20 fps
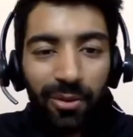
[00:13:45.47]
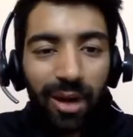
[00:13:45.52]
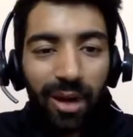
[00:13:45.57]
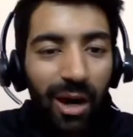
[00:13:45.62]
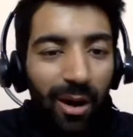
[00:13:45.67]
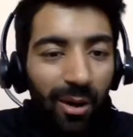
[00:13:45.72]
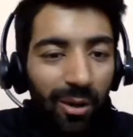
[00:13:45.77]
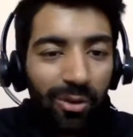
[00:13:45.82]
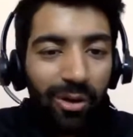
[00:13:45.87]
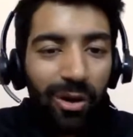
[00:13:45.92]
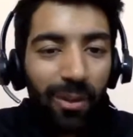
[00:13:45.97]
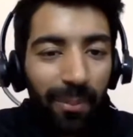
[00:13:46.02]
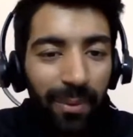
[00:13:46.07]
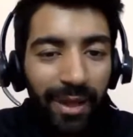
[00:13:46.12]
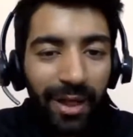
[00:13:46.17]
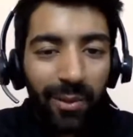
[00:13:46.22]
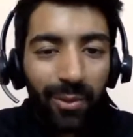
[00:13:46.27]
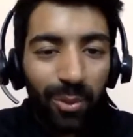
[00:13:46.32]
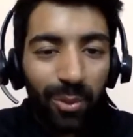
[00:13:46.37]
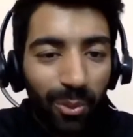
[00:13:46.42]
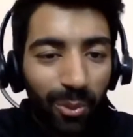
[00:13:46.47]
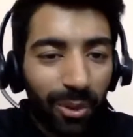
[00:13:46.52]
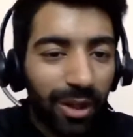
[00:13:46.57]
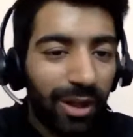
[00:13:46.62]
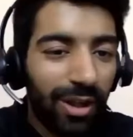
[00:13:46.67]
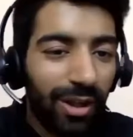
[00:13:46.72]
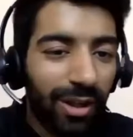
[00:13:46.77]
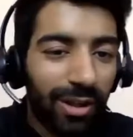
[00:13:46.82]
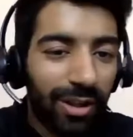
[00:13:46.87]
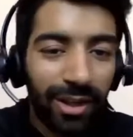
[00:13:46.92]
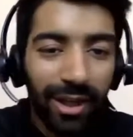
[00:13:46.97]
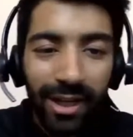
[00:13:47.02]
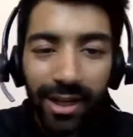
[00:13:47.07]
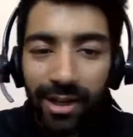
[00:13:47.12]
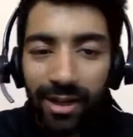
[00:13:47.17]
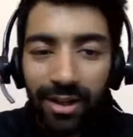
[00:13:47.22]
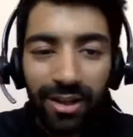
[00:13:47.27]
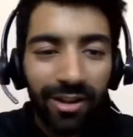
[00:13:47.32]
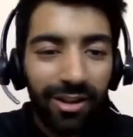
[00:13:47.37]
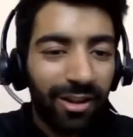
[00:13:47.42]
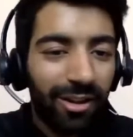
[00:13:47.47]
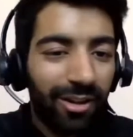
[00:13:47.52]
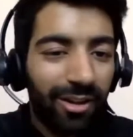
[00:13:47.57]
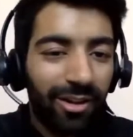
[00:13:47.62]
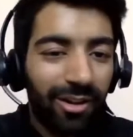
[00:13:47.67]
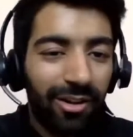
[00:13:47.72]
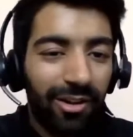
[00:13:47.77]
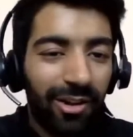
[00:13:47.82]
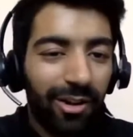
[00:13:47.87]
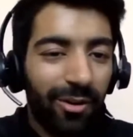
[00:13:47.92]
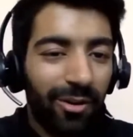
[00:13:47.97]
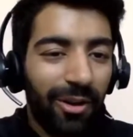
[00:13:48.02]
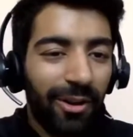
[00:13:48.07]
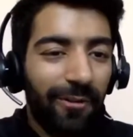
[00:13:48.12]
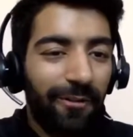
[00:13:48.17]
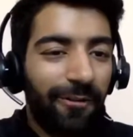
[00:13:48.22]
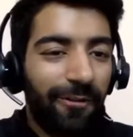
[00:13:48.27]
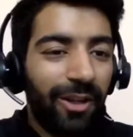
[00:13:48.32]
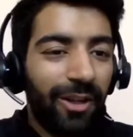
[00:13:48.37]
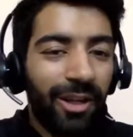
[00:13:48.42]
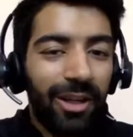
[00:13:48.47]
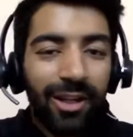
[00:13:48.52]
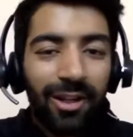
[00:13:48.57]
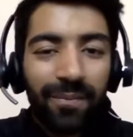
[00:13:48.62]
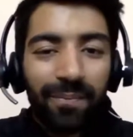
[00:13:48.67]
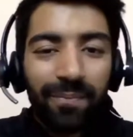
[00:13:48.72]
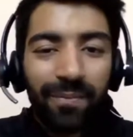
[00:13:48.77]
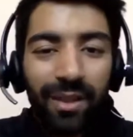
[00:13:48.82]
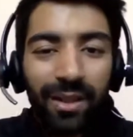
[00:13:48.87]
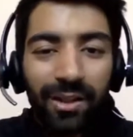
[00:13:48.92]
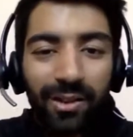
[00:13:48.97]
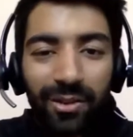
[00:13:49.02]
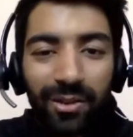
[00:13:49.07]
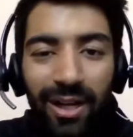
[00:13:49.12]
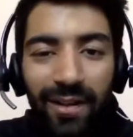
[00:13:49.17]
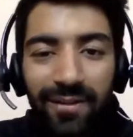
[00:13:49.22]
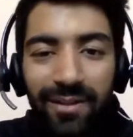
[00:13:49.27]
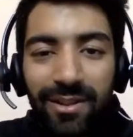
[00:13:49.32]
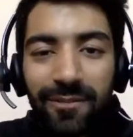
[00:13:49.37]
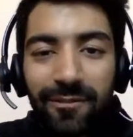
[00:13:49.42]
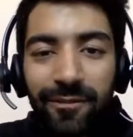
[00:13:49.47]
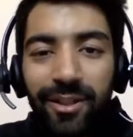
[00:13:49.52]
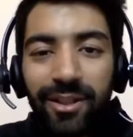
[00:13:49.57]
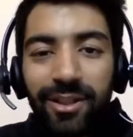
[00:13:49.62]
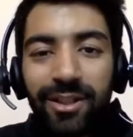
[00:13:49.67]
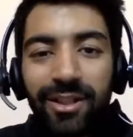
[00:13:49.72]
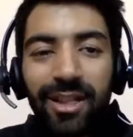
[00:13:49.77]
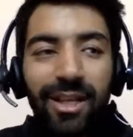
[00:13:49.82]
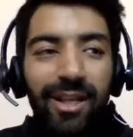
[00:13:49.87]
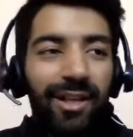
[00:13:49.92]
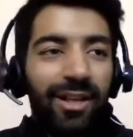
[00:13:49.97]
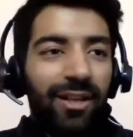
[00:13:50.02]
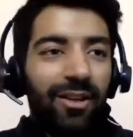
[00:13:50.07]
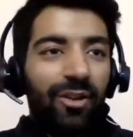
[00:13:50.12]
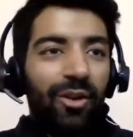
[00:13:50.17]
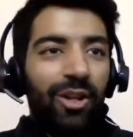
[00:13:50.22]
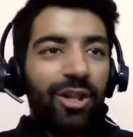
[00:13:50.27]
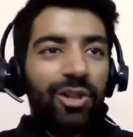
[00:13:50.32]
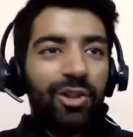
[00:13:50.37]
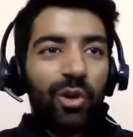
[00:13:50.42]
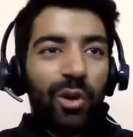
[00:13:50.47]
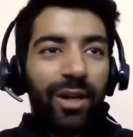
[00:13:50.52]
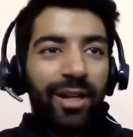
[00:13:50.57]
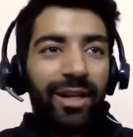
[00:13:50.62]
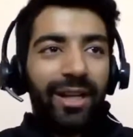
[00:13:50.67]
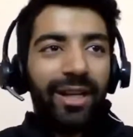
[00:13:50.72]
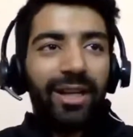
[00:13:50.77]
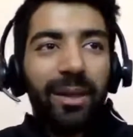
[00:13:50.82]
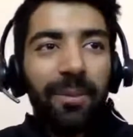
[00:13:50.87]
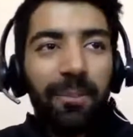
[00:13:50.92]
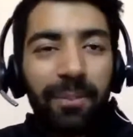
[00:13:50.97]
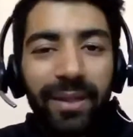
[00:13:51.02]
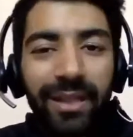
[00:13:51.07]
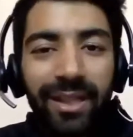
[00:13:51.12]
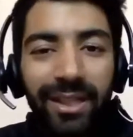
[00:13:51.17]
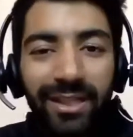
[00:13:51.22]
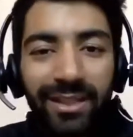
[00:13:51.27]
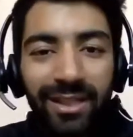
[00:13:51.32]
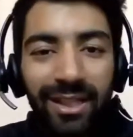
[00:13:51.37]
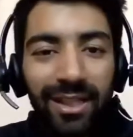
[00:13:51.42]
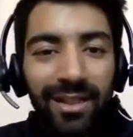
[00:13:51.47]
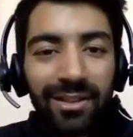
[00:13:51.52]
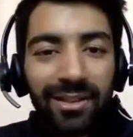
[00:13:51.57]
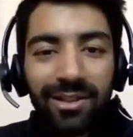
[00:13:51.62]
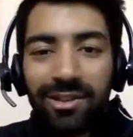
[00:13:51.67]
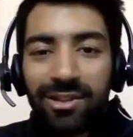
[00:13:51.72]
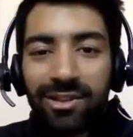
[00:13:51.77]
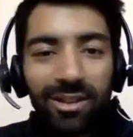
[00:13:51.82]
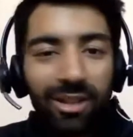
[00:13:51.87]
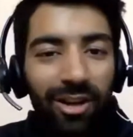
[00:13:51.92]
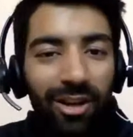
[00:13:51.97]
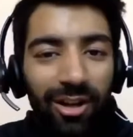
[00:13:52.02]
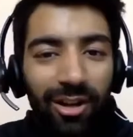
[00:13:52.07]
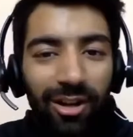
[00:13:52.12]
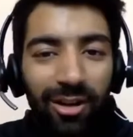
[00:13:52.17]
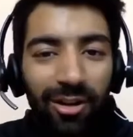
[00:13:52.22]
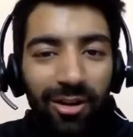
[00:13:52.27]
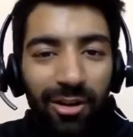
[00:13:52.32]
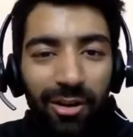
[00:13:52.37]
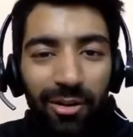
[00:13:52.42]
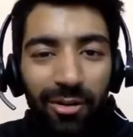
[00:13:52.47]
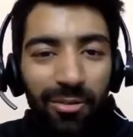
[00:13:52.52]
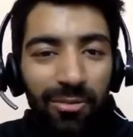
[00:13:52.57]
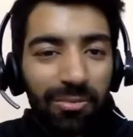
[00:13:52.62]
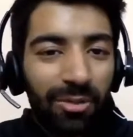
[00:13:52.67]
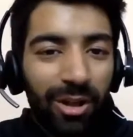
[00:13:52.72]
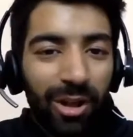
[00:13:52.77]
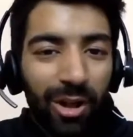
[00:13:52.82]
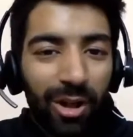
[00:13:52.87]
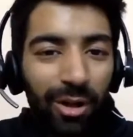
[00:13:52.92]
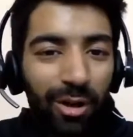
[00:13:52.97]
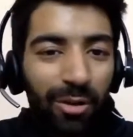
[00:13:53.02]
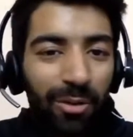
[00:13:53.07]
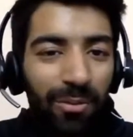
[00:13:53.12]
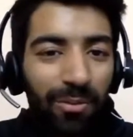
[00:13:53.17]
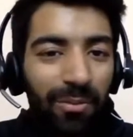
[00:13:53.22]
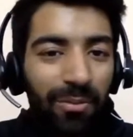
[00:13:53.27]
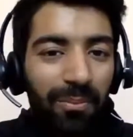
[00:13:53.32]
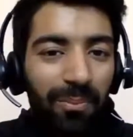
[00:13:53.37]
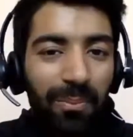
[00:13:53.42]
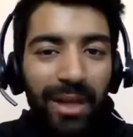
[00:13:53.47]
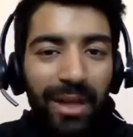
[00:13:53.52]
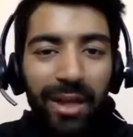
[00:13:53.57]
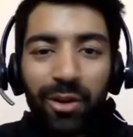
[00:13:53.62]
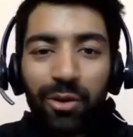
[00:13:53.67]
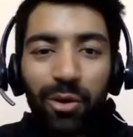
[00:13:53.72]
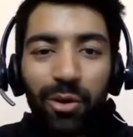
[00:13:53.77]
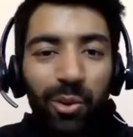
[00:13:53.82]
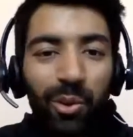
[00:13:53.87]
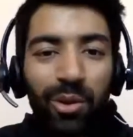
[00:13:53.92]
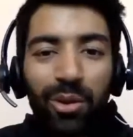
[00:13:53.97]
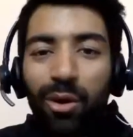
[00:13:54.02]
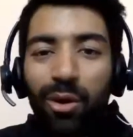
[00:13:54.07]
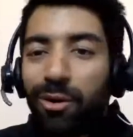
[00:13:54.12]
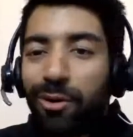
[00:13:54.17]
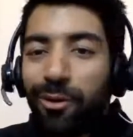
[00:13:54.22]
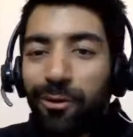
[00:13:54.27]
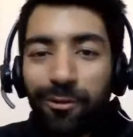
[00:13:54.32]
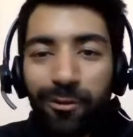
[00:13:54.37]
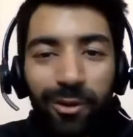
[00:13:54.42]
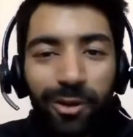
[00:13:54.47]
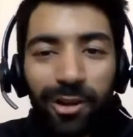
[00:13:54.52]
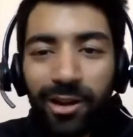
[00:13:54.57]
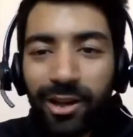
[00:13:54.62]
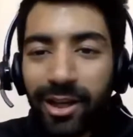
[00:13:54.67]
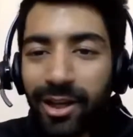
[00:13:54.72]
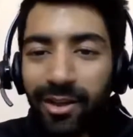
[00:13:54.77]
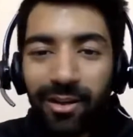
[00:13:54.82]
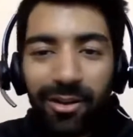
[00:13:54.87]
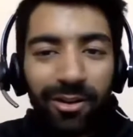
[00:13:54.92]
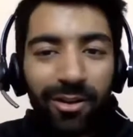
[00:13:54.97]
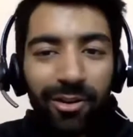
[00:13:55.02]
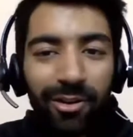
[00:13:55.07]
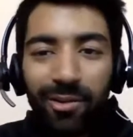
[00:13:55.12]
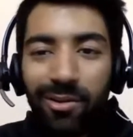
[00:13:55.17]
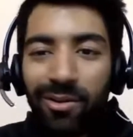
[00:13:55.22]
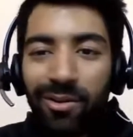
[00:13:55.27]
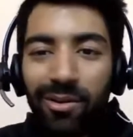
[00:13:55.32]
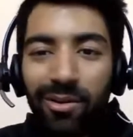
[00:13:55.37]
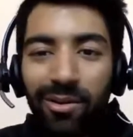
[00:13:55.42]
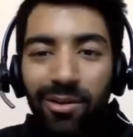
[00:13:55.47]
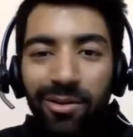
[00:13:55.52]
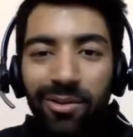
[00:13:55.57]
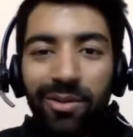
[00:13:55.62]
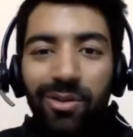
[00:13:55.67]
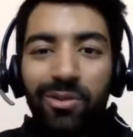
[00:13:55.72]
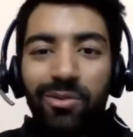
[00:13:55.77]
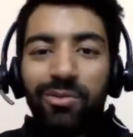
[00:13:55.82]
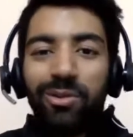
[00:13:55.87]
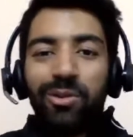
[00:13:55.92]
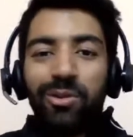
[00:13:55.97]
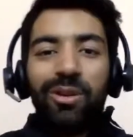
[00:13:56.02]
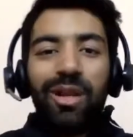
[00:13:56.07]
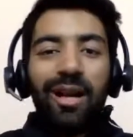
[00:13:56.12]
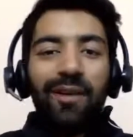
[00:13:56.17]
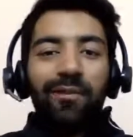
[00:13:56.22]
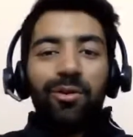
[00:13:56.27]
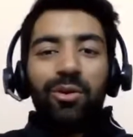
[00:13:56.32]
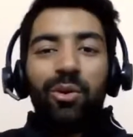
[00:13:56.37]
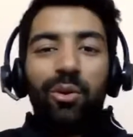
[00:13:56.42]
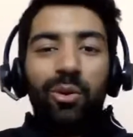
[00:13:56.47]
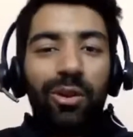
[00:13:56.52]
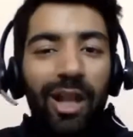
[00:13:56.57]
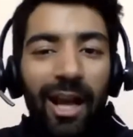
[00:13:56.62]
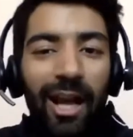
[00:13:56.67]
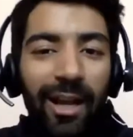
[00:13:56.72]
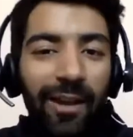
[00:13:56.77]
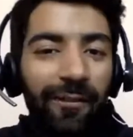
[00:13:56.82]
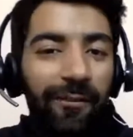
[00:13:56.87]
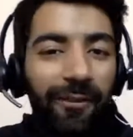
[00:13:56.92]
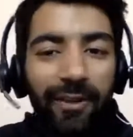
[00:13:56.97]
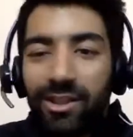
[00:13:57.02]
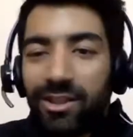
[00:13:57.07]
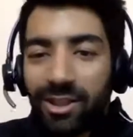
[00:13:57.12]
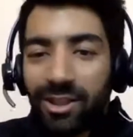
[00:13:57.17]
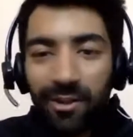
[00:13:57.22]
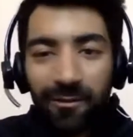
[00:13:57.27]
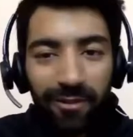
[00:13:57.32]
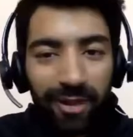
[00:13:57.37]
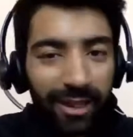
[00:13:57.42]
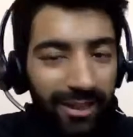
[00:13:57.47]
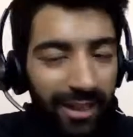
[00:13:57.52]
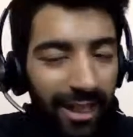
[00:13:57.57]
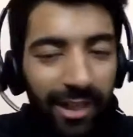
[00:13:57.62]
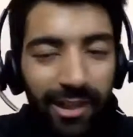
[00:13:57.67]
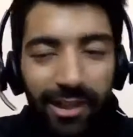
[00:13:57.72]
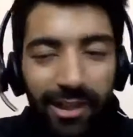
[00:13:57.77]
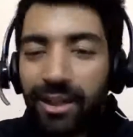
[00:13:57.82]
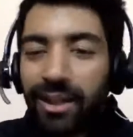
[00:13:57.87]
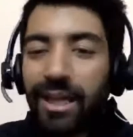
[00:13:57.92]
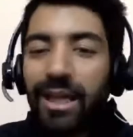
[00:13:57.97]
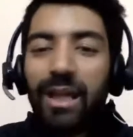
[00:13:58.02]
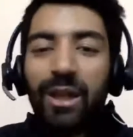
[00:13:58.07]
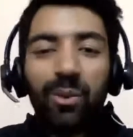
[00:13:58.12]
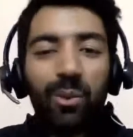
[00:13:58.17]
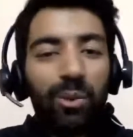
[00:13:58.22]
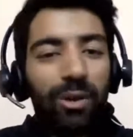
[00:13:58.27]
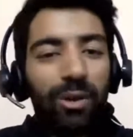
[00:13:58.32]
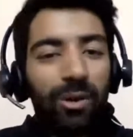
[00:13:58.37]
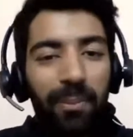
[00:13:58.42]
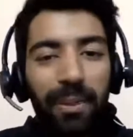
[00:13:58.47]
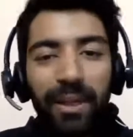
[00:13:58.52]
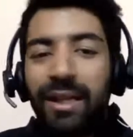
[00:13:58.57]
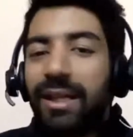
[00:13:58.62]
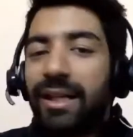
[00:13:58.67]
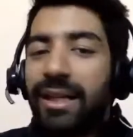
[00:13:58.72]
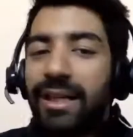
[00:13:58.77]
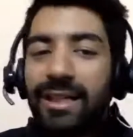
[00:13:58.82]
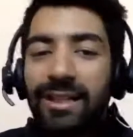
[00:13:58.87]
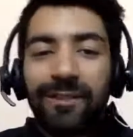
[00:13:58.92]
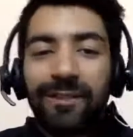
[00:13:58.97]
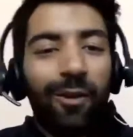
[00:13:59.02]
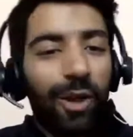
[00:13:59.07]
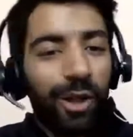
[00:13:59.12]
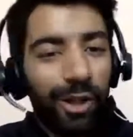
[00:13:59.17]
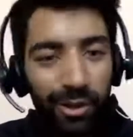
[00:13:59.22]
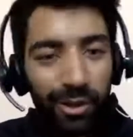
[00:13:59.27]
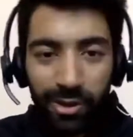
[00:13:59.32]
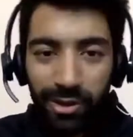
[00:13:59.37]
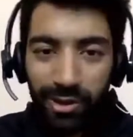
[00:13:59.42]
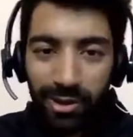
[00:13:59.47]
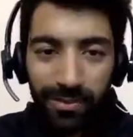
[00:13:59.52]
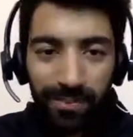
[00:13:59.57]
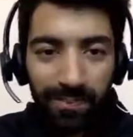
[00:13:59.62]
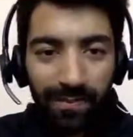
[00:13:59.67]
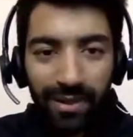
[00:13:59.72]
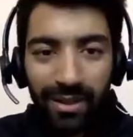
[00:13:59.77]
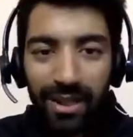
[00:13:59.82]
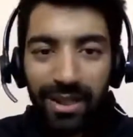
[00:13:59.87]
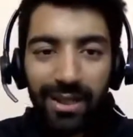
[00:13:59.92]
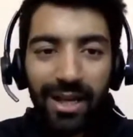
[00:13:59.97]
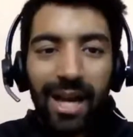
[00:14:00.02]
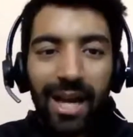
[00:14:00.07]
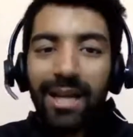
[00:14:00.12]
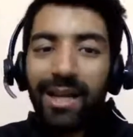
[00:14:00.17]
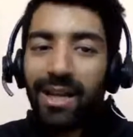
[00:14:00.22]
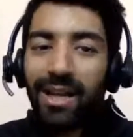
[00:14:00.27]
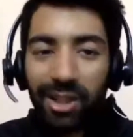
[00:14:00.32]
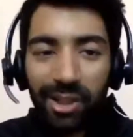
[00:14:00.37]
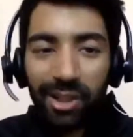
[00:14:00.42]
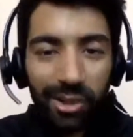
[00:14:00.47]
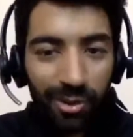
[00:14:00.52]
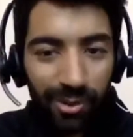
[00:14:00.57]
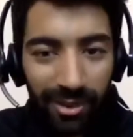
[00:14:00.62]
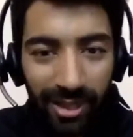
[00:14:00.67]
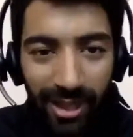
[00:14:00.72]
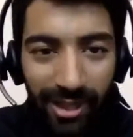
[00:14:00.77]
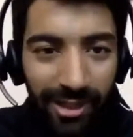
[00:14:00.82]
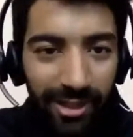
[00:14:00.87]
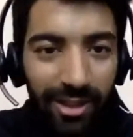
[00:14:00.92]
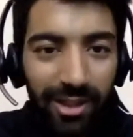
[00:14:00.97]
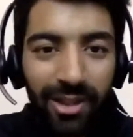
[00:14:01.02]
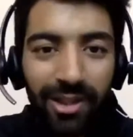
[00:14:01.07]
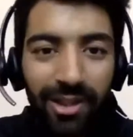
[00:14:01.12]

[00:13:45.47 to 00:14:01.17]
how corporate would work, and if you have this fear that on joining companies they'll just make you do a lot of work and you'll have no life and stuff like that, it won't be the case for sure. Like, I can assure that.